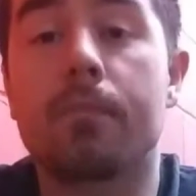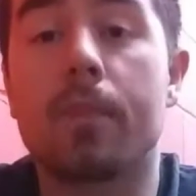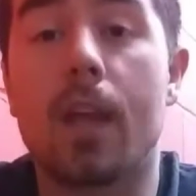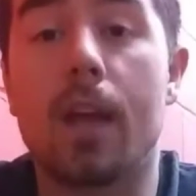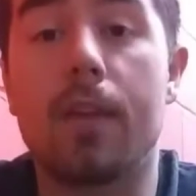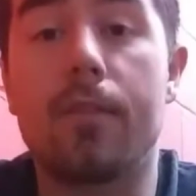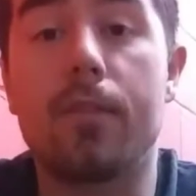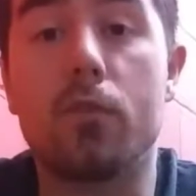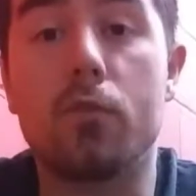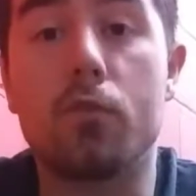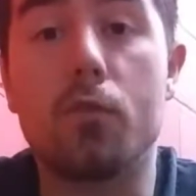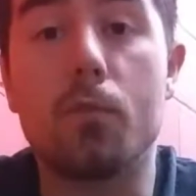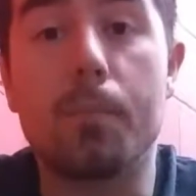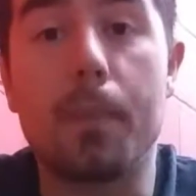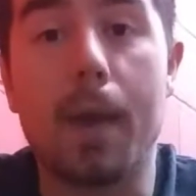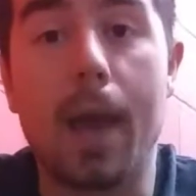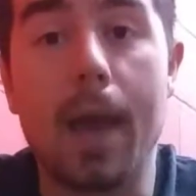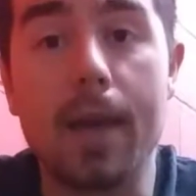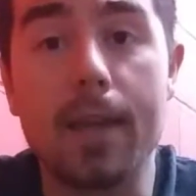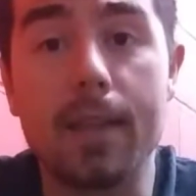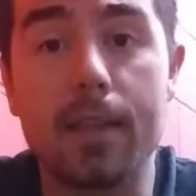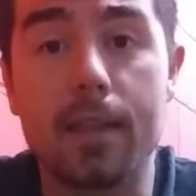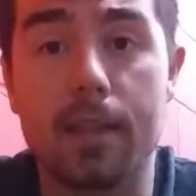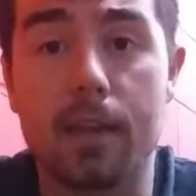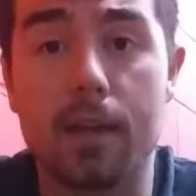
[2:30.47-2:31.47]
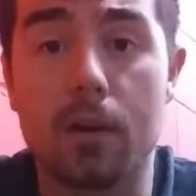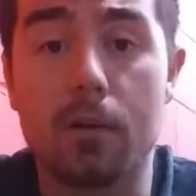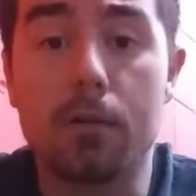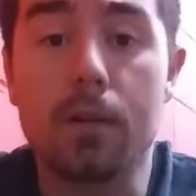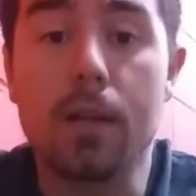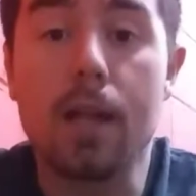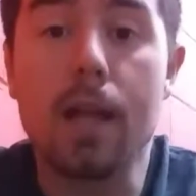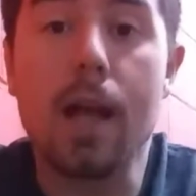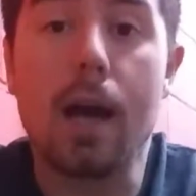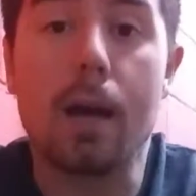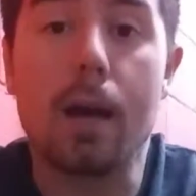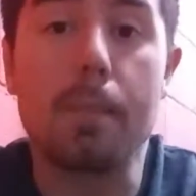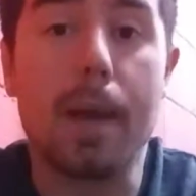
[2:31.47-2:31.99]
If you do paleo
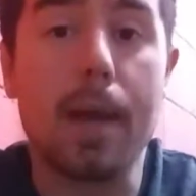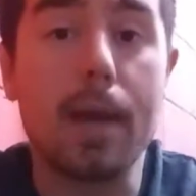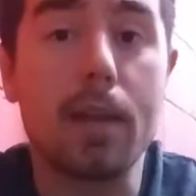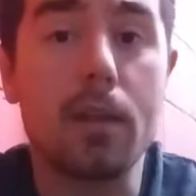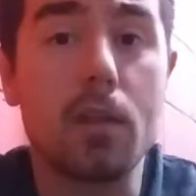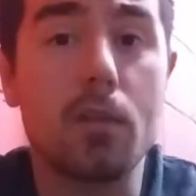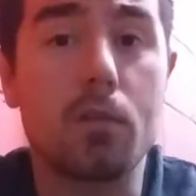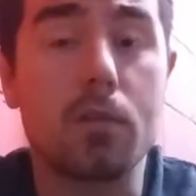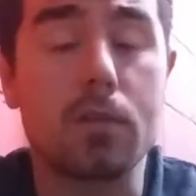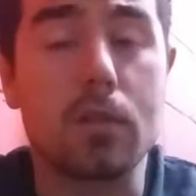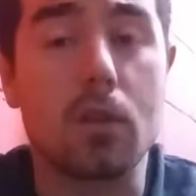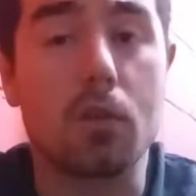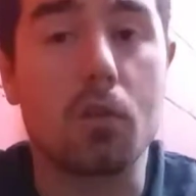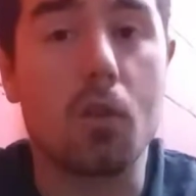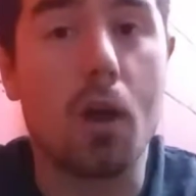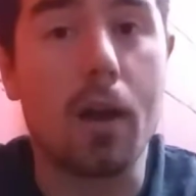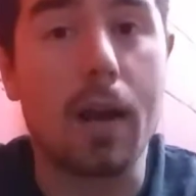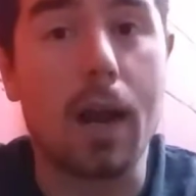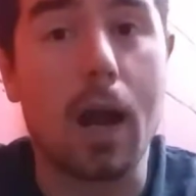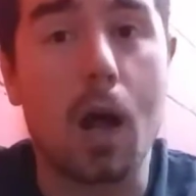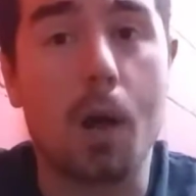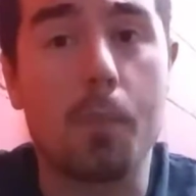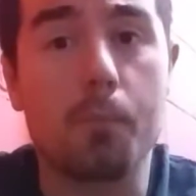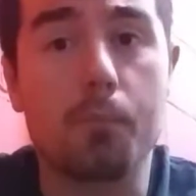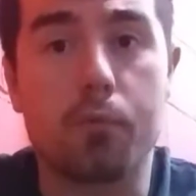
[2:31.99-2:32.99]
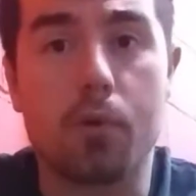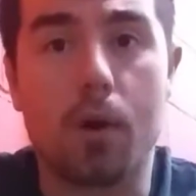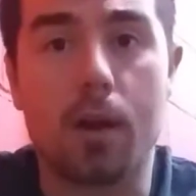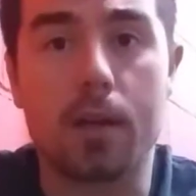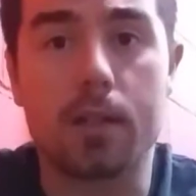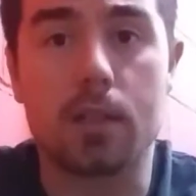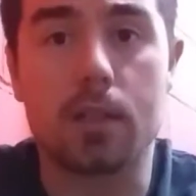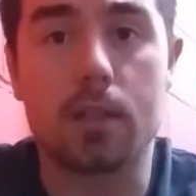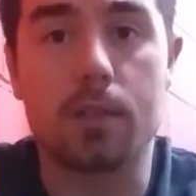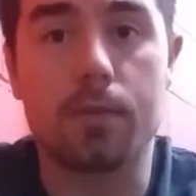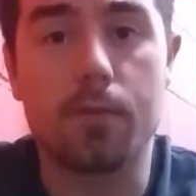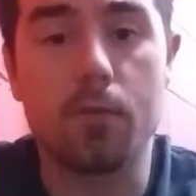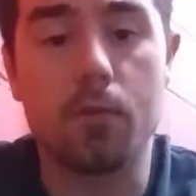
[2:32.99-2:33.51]
is a lot of
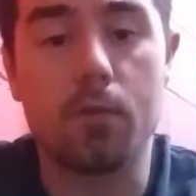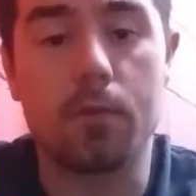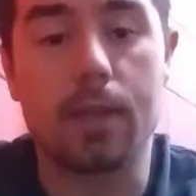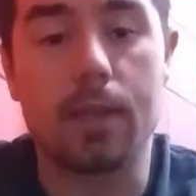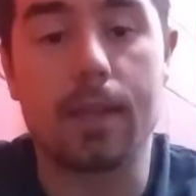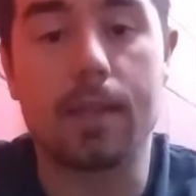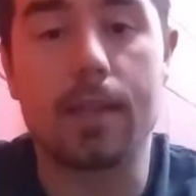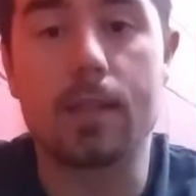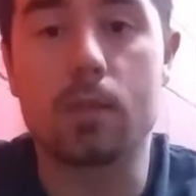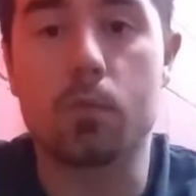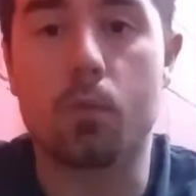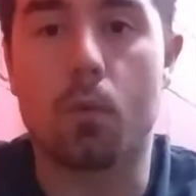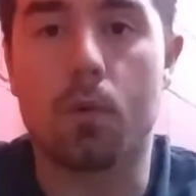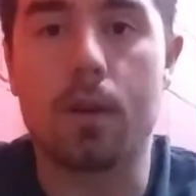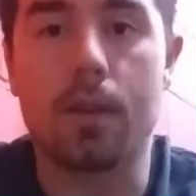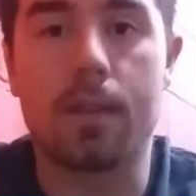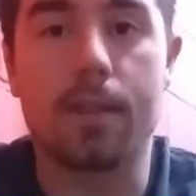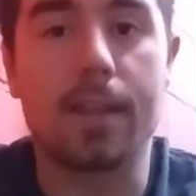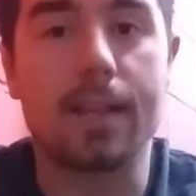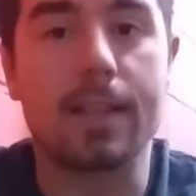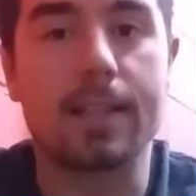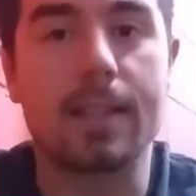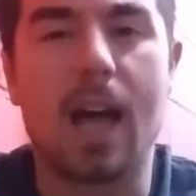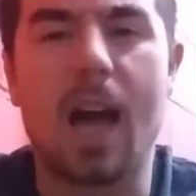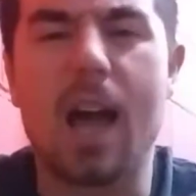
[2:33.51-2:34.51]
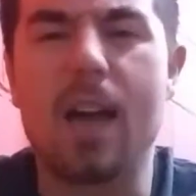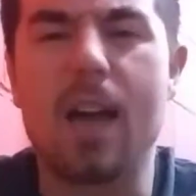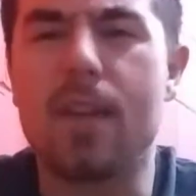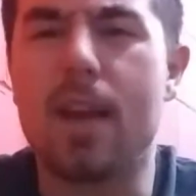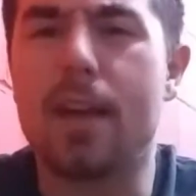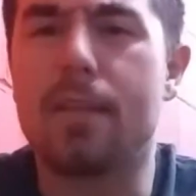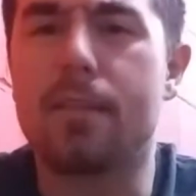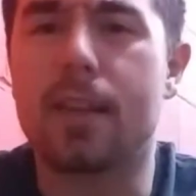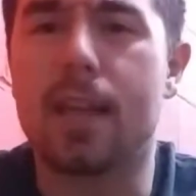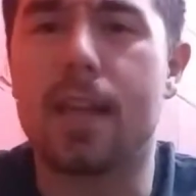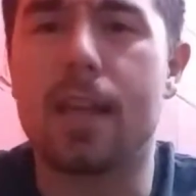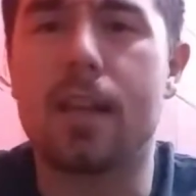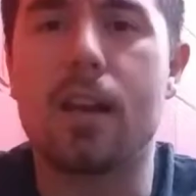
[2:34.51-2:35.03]
unprocessed food, and that's one of the things I've
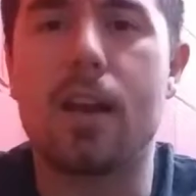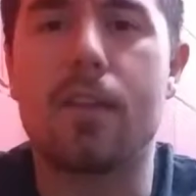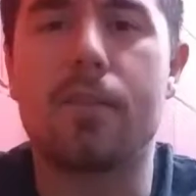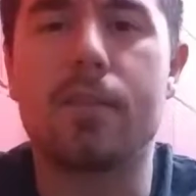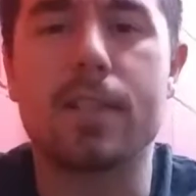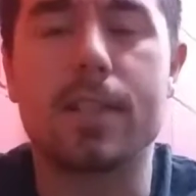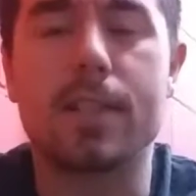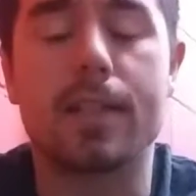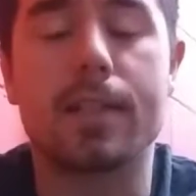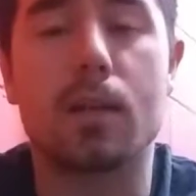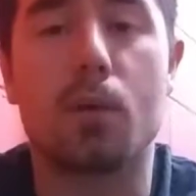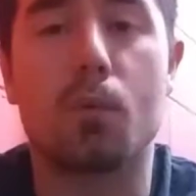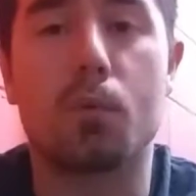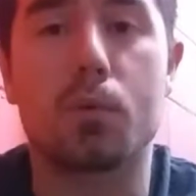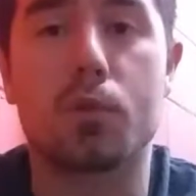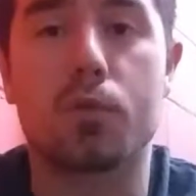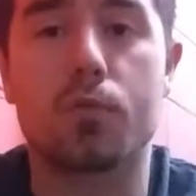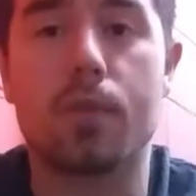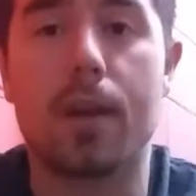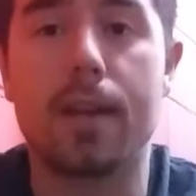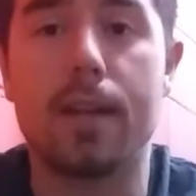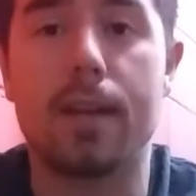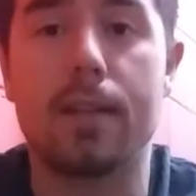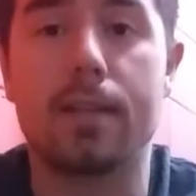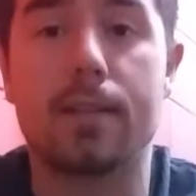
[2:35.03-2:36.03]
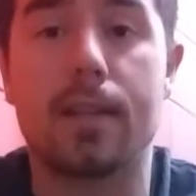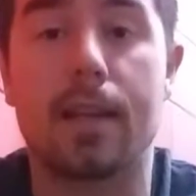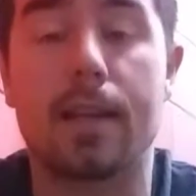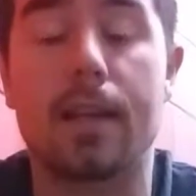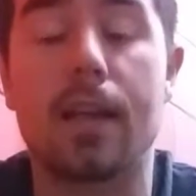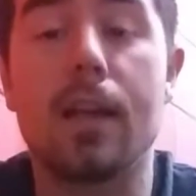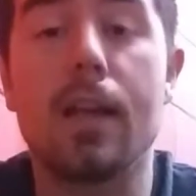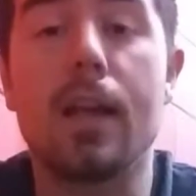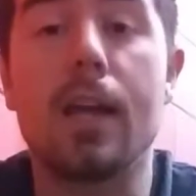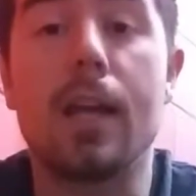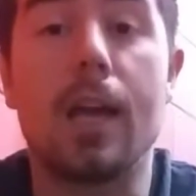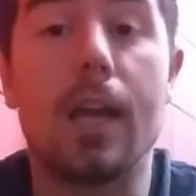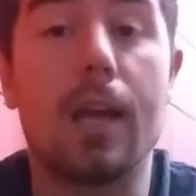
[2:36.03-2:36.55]
advocated ever since I was training. Is like,
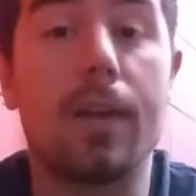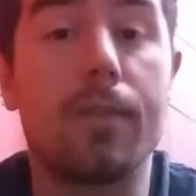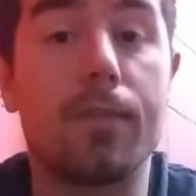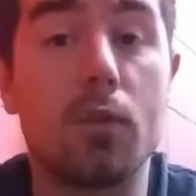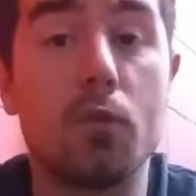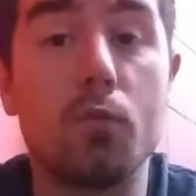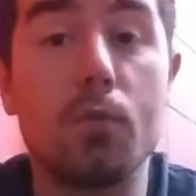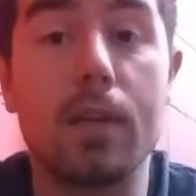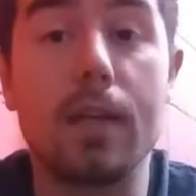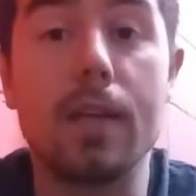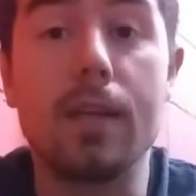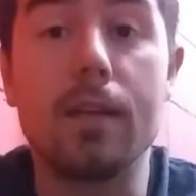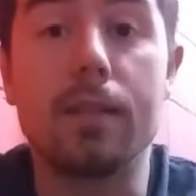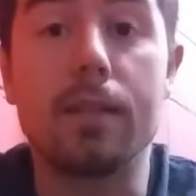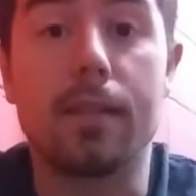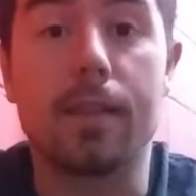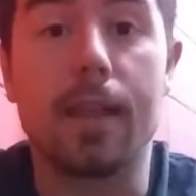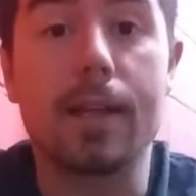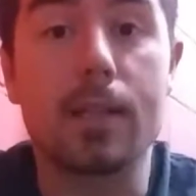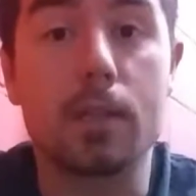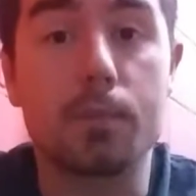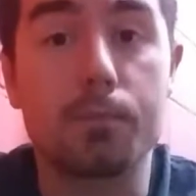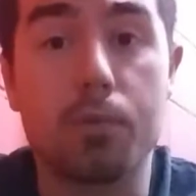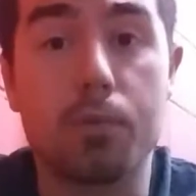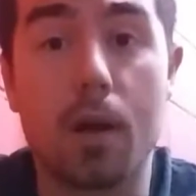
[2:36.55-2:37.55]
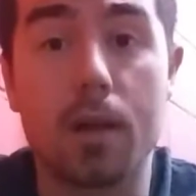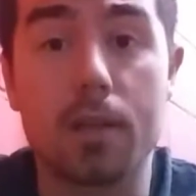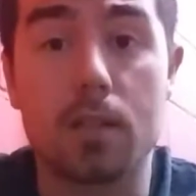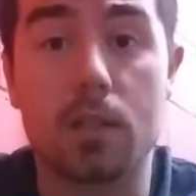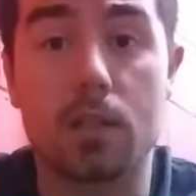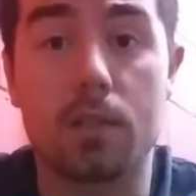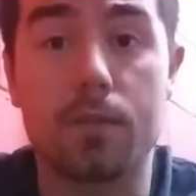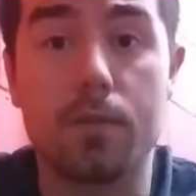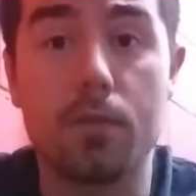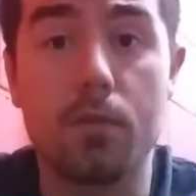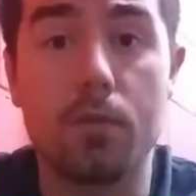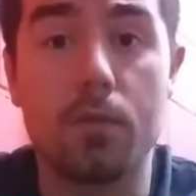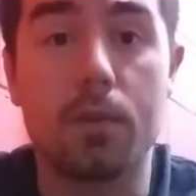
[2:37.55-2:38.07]
if you eat less
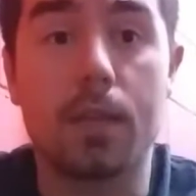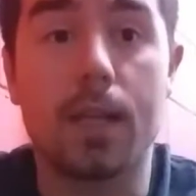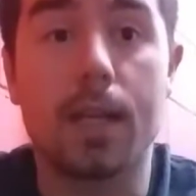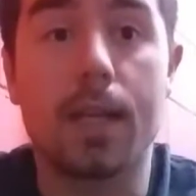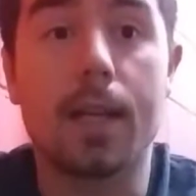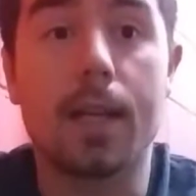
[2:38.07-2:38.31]
processed food,